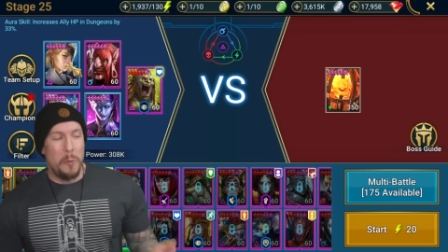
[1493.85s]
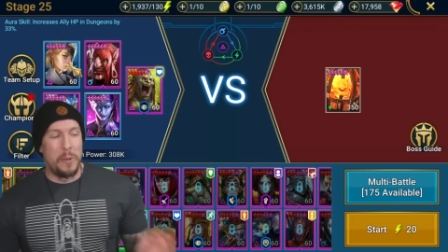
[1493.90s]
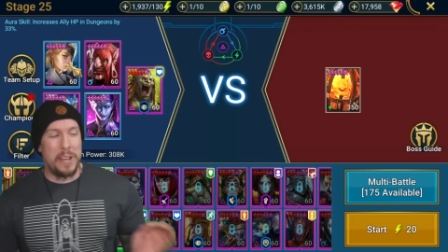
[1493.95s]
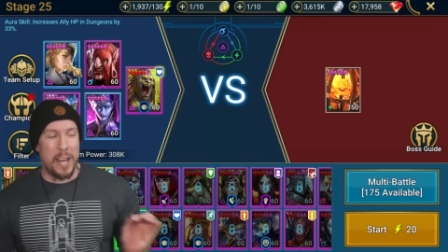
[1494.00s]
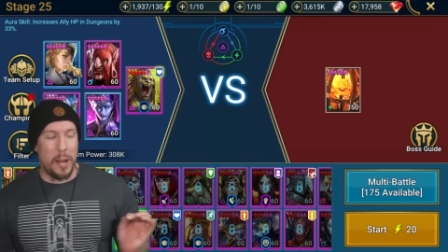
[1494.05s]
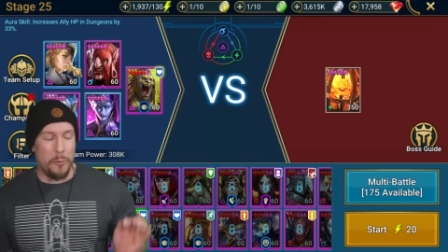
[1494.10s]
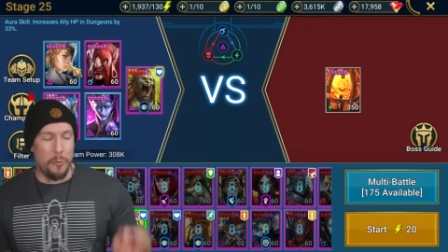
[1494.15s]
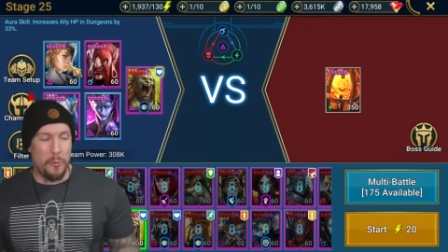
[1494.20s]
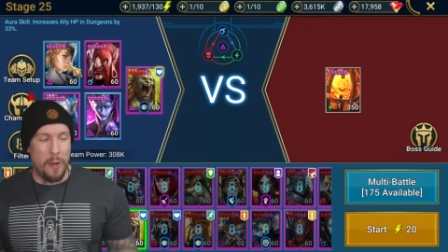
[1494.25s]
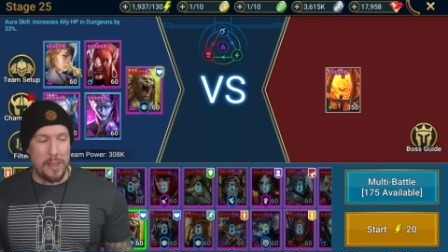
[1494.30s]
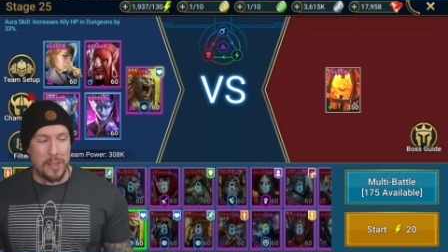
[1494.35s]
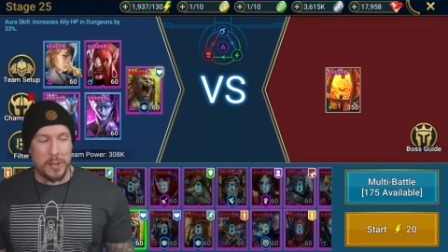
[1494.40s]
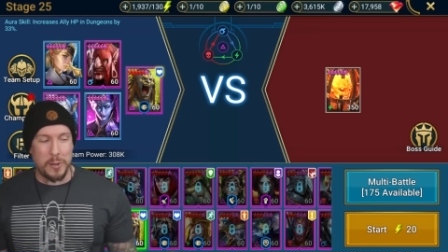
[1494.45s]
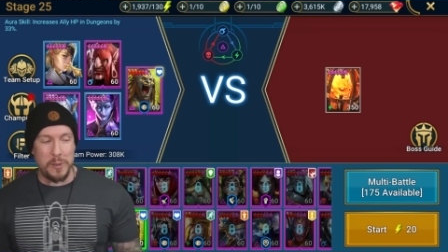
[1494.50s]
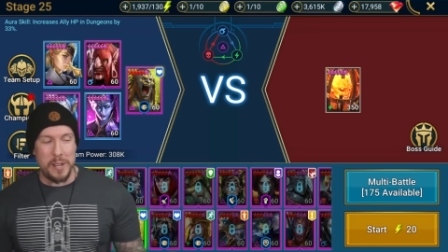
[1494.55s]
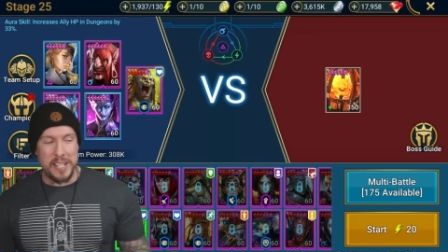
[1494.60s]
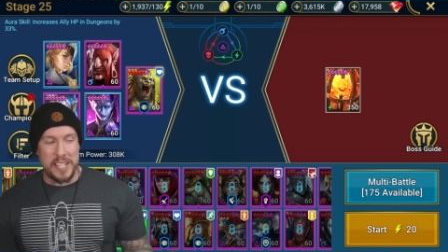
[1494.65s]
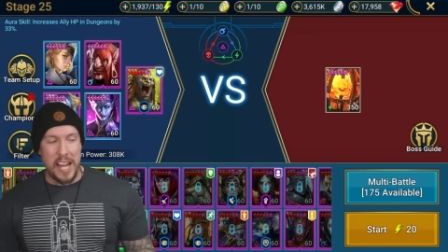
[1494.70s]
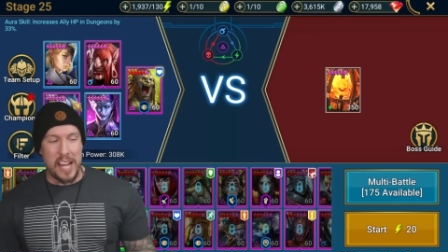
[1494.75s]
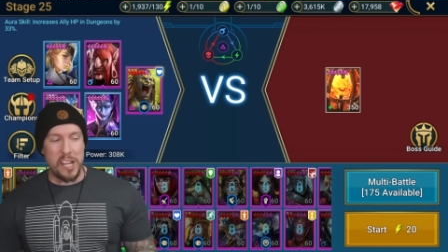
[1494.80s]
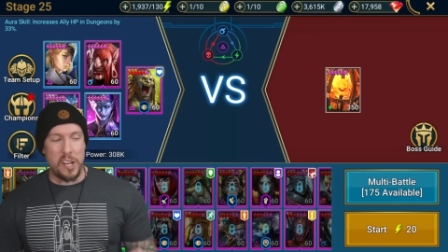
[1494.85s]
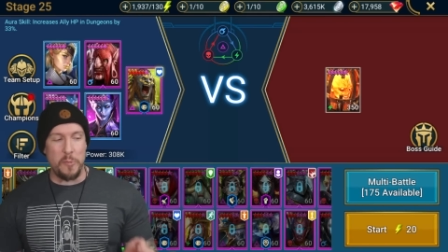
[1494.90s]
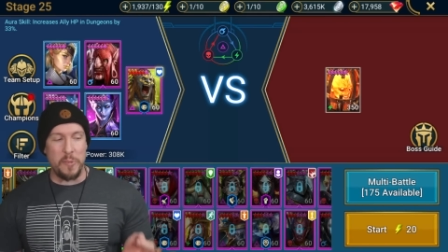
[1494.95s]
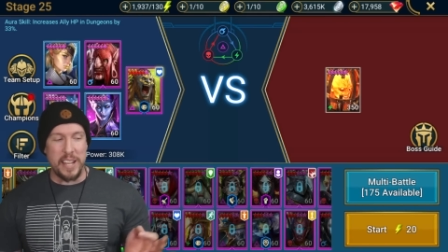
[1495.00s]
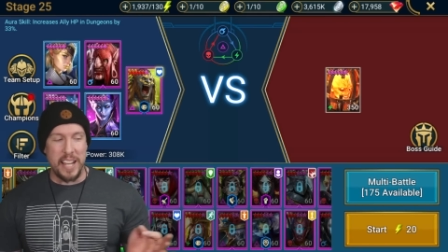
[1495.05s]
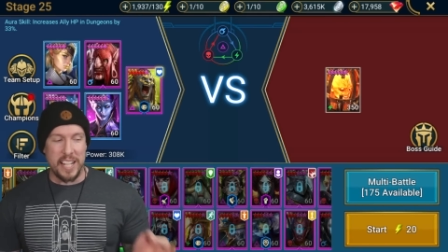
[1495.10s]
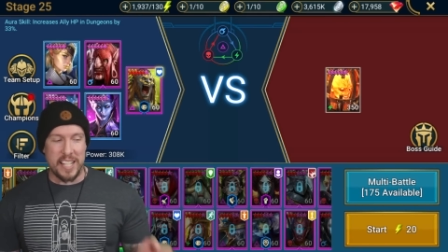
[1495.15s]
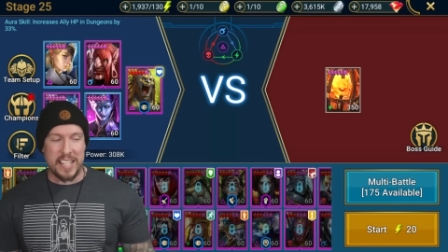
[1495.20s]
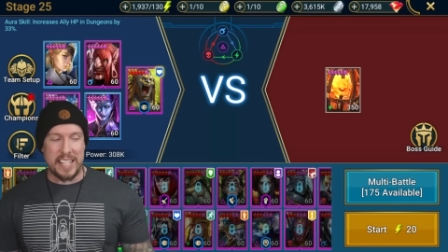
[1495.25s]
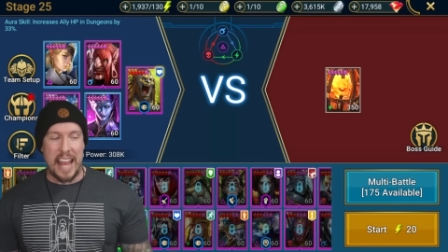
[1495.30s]
We get Reliquary Tender. We
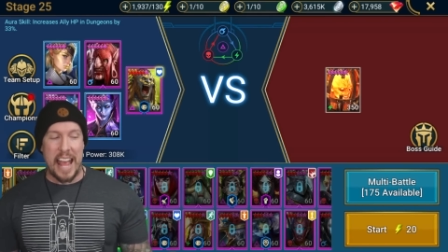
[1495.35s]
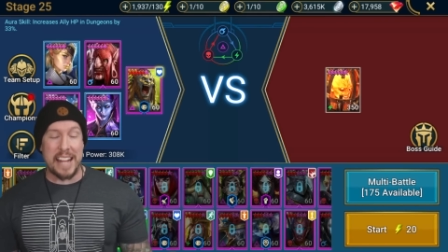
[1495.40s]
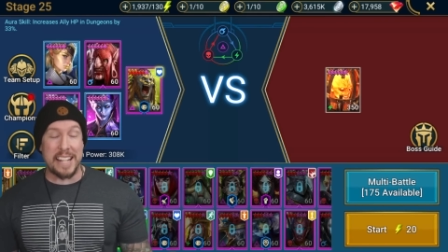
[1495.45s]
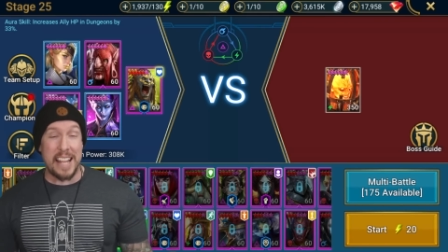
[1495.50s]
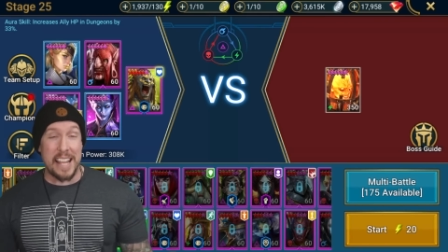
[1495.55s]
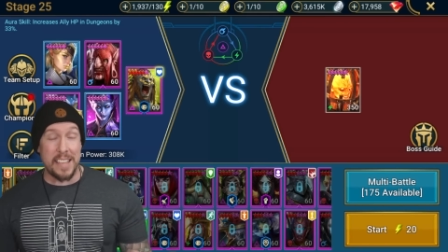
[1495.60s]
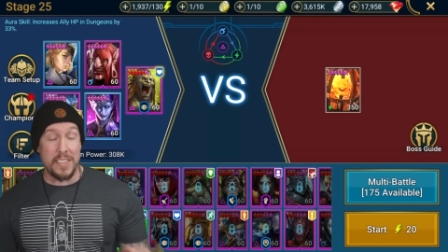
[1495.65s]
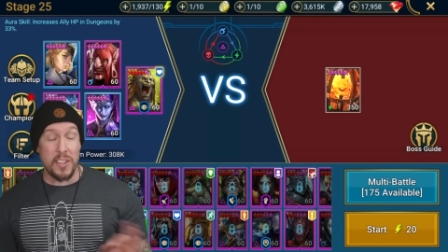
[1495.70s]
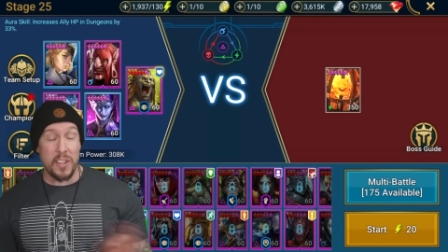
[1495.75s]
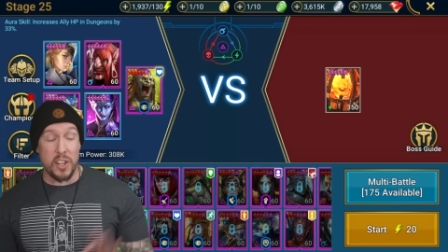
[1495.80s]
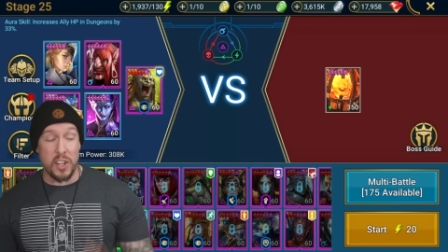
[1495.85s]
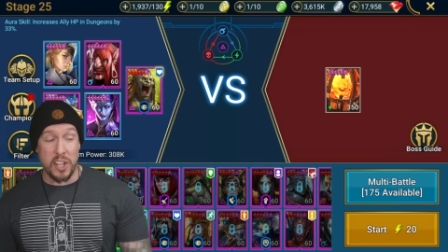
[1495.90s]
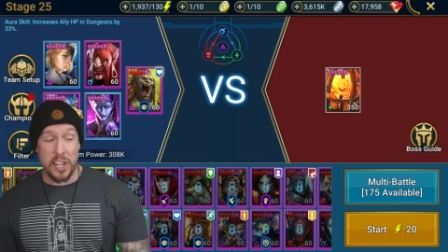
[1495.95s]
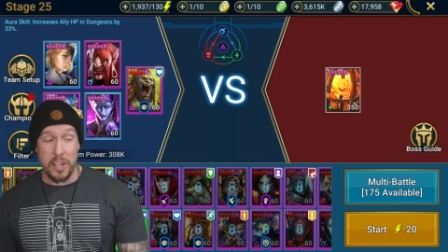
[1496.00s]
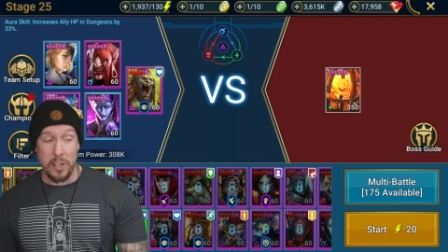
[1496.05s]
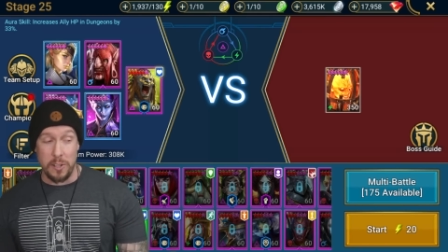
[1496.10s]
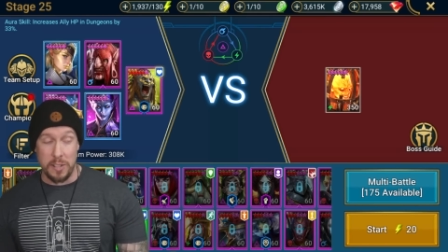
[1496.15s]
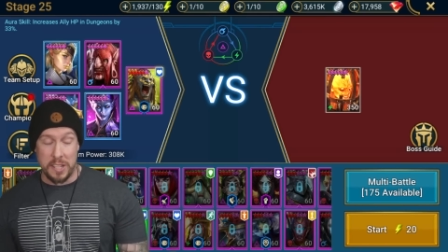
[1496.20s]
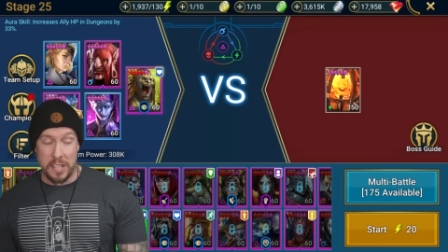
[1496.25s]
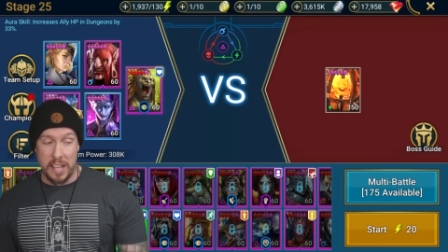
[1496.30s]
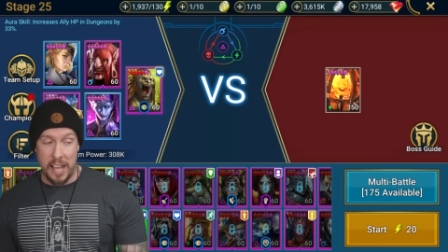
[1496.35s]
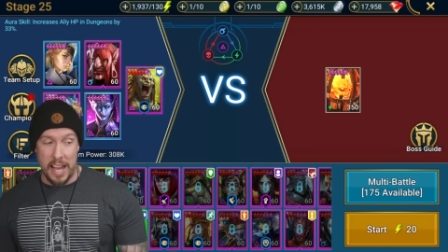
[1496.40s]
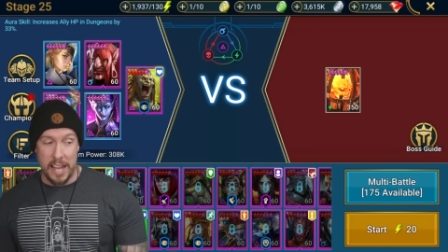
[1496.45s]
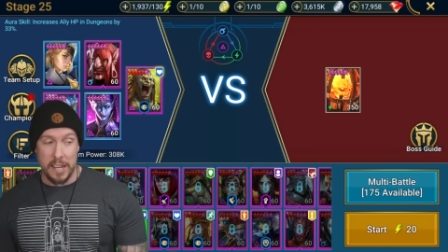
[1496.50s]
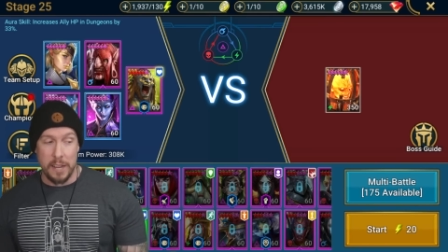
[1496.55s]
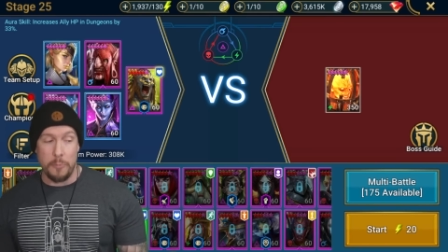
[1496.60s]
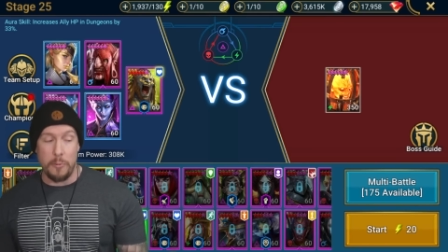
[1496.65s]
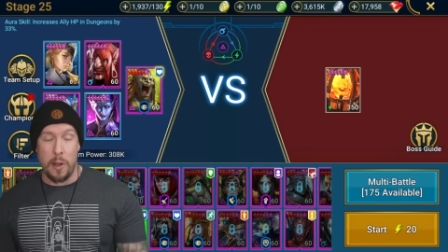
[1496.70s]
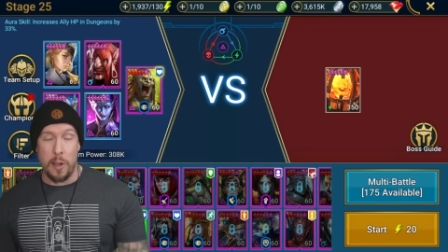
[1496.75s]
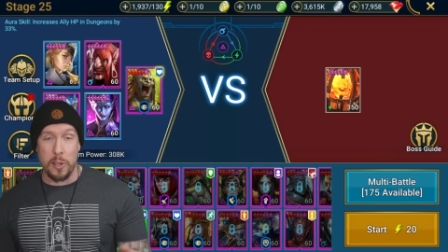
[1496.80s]
get Stag Knight in the Shield
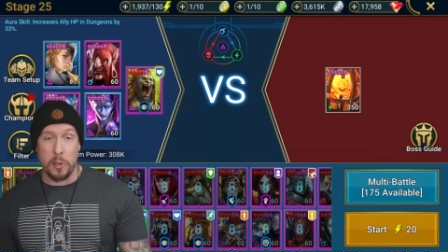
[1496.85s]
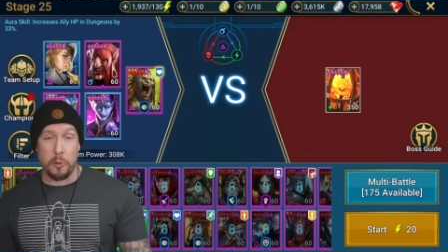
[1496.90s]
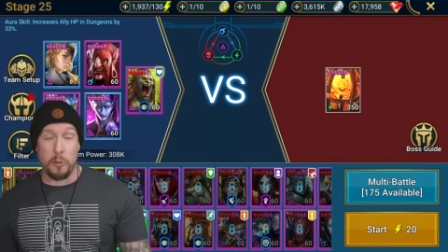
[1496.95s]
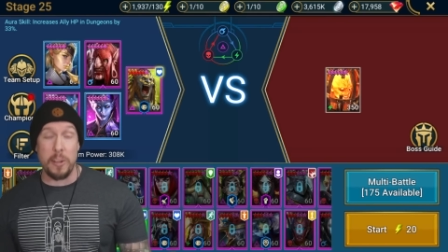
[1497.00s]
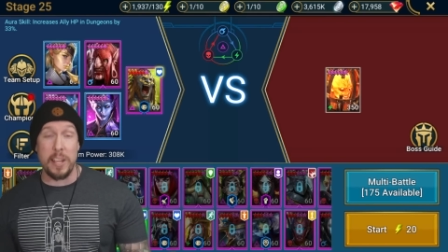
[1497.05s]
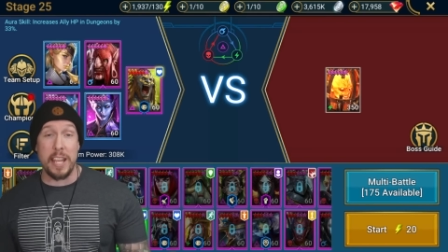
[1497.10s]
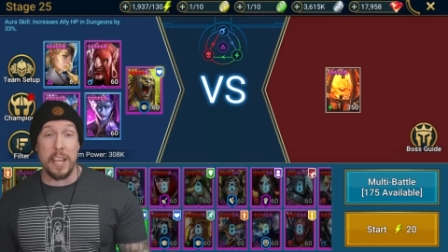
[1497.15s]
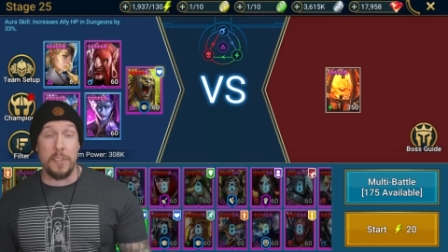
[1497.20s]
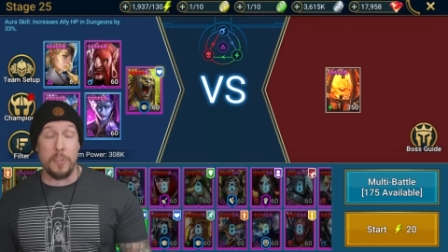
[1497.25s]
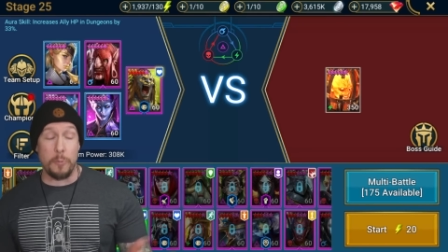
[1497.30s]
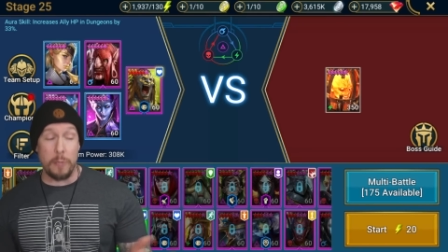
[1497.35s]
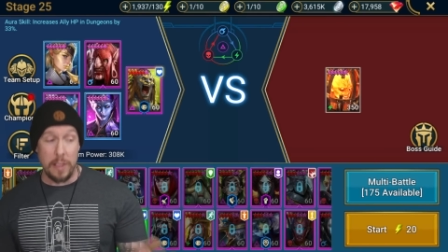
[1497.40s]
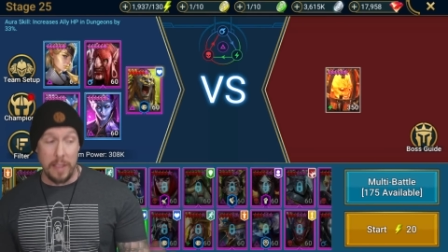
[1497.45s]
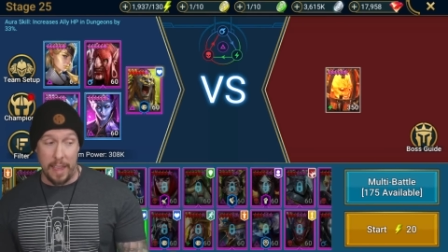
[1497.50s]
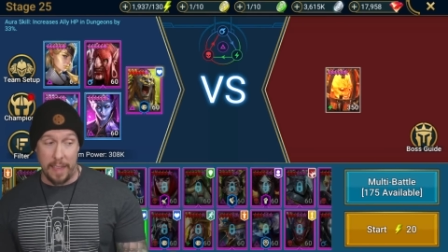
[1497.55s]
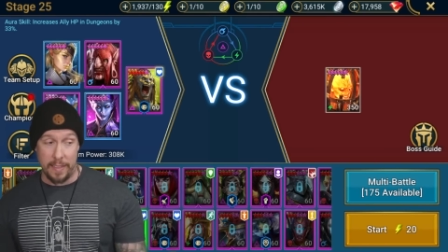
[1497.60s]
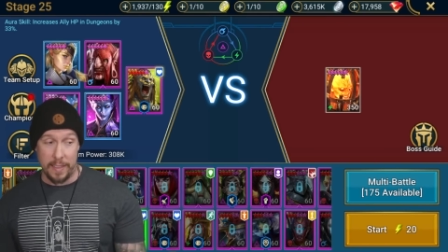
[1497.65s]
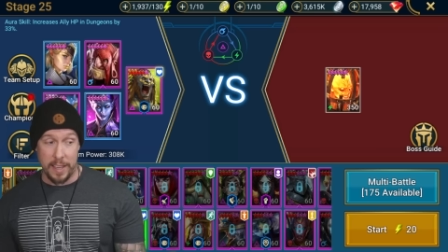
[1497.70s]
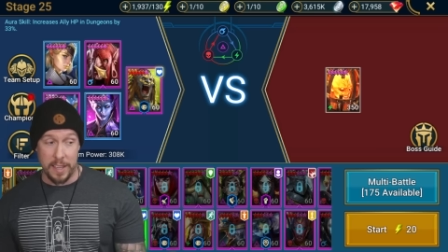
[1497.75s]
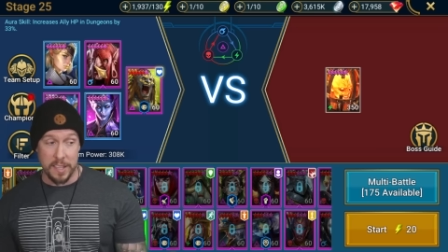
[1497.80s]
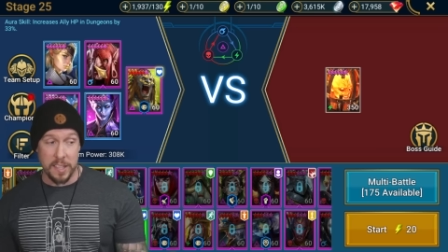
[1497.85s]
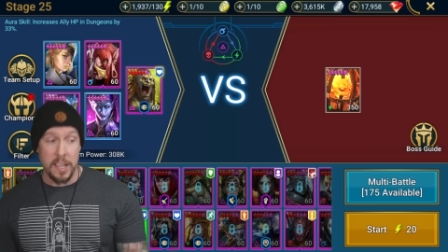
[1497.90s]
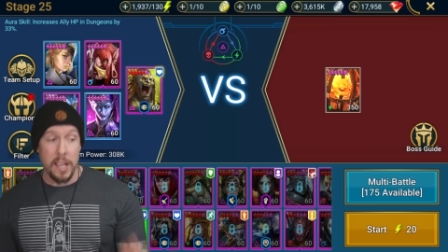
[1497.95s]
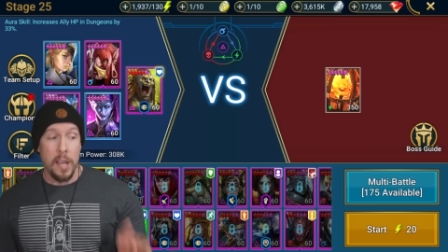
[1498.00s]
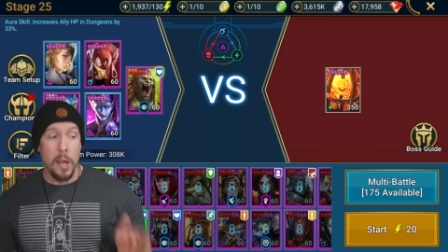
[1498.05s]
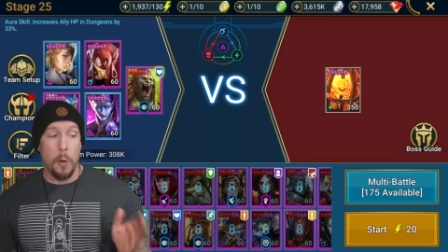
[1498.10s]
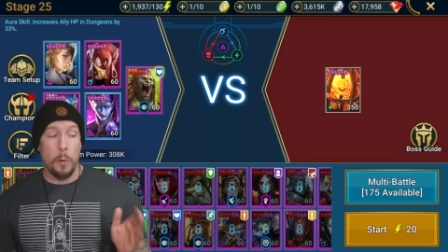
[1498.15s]
set. Reliquary in the Relentless.